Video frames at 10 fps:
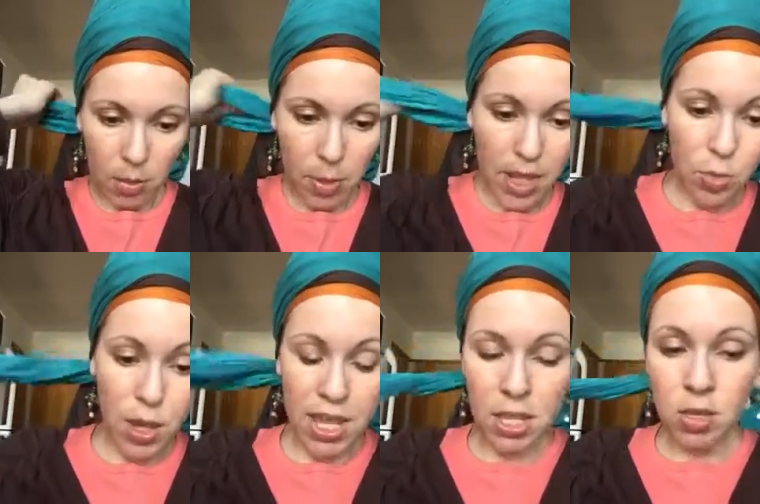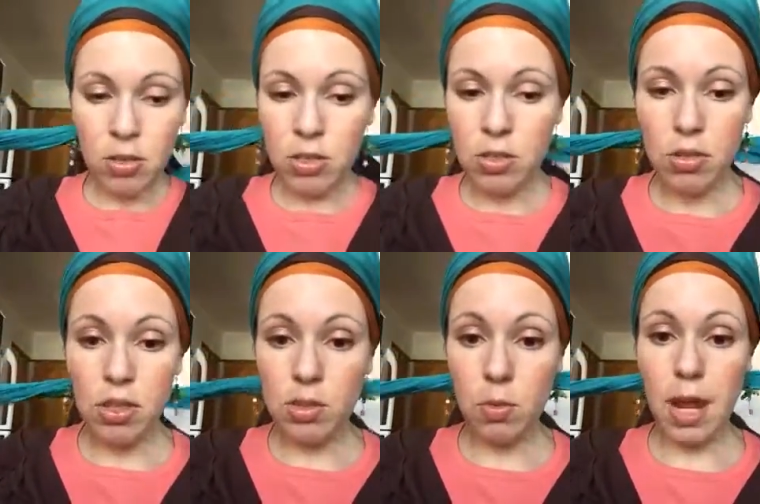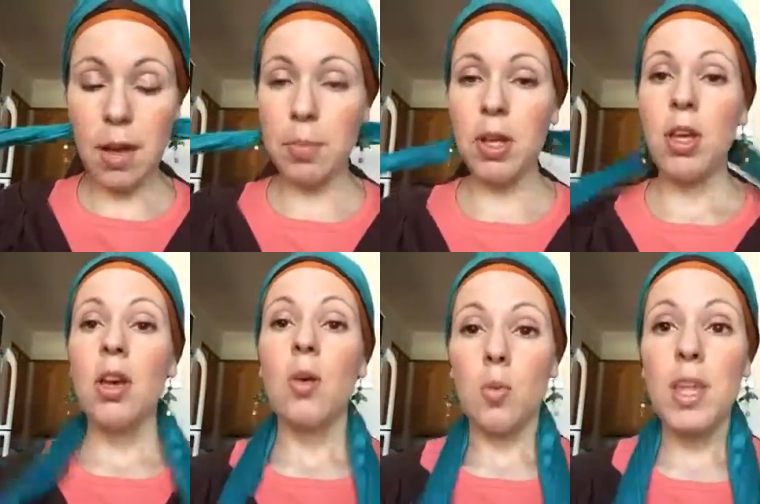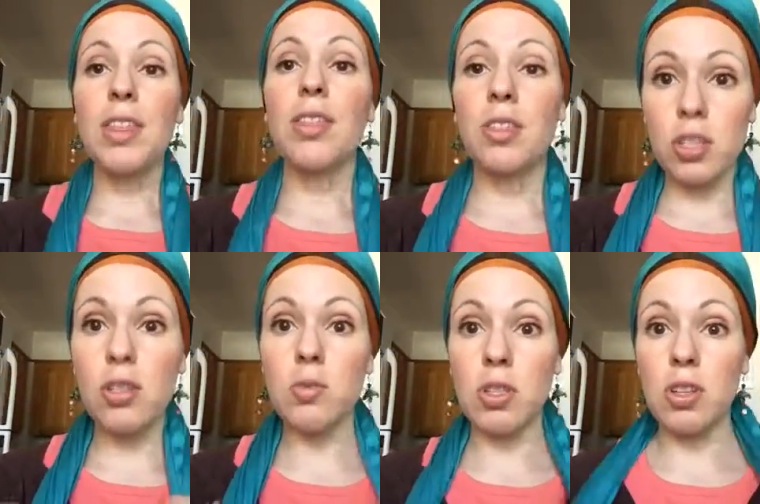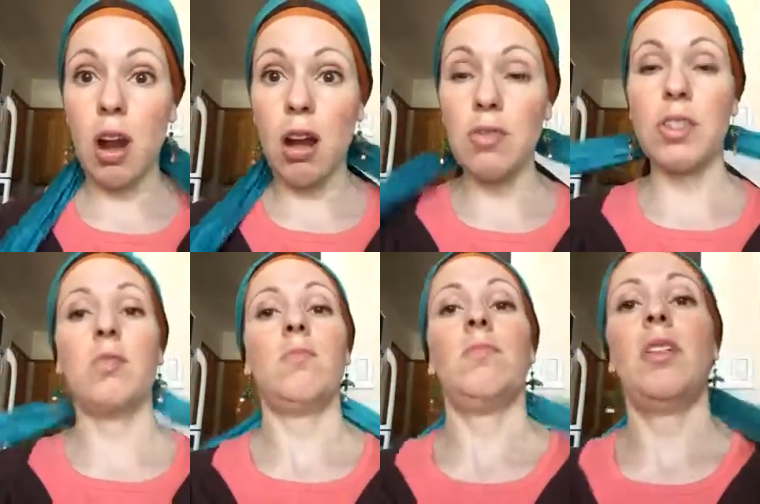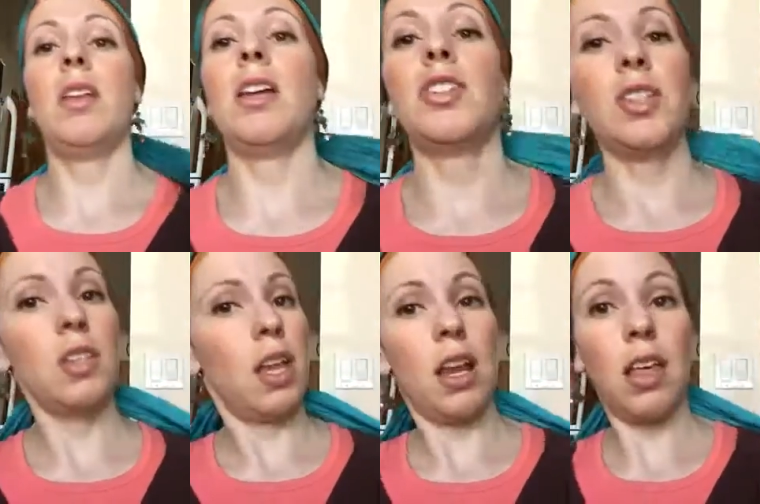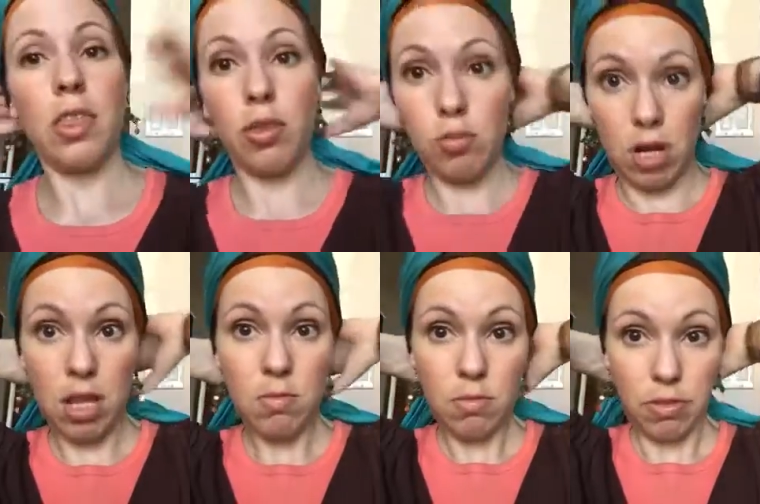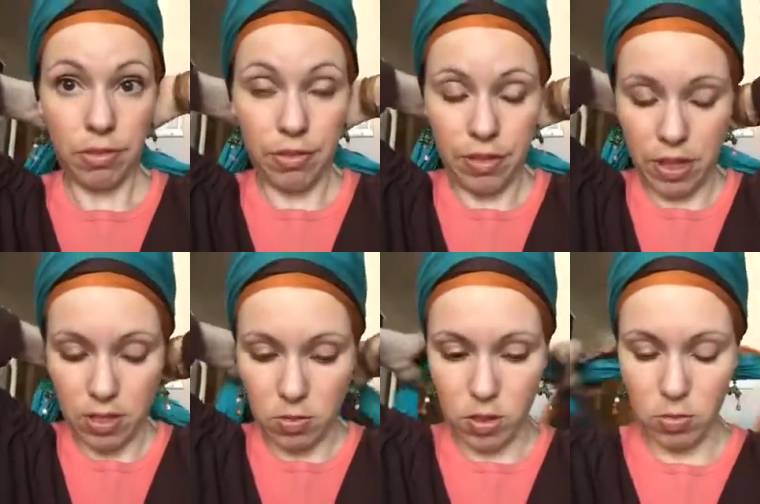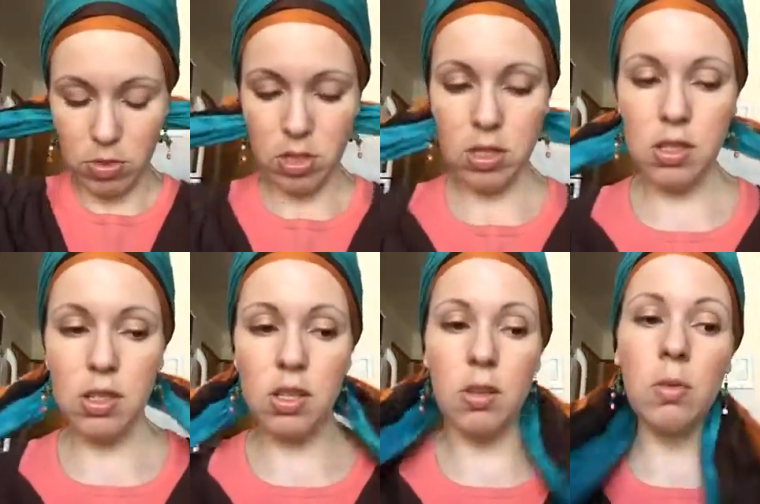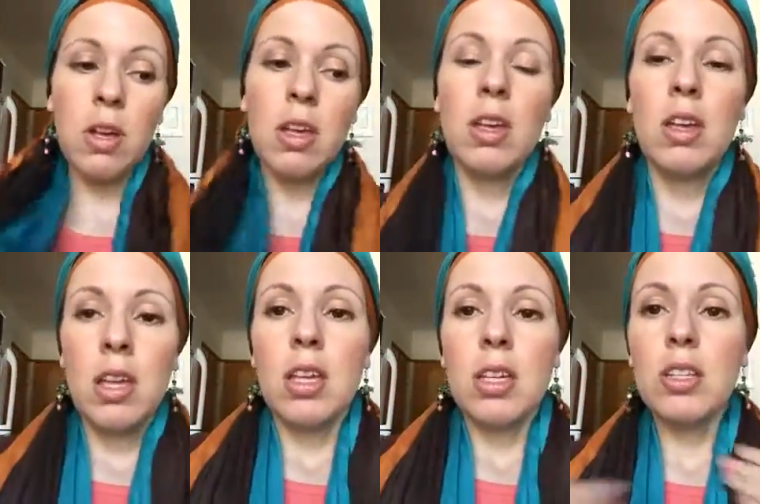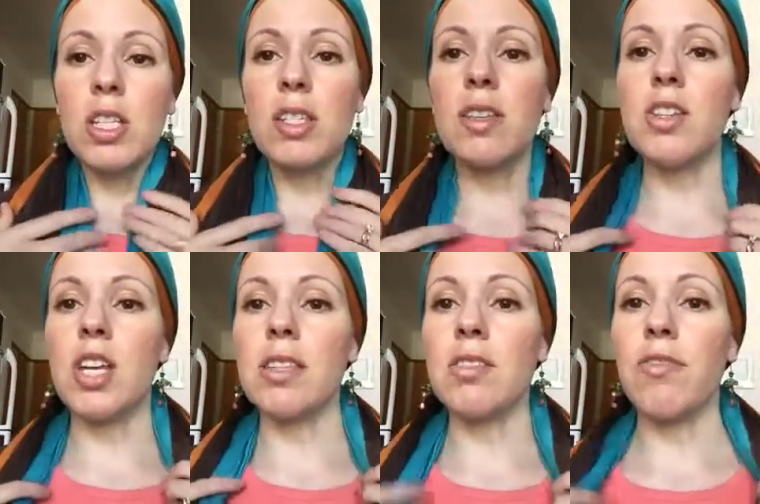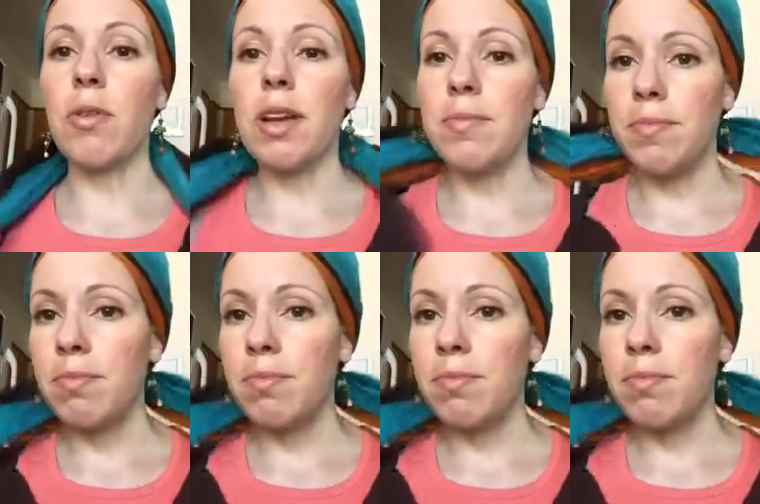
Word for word: By the way, you can do this wrap with two scarves, not just and not three, if you feel like doing it with just two. You can just adjust for it.